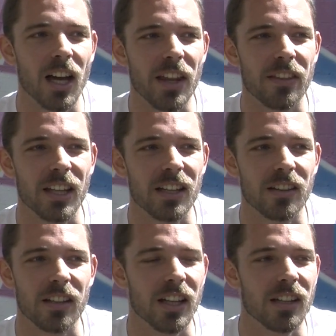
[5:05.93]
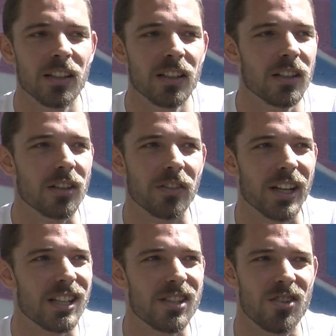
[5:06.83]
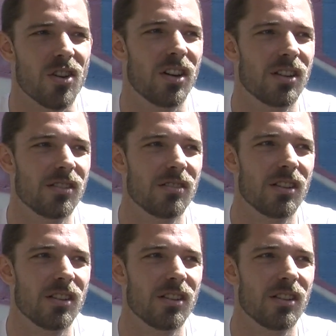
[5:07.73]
I think that graffiti is not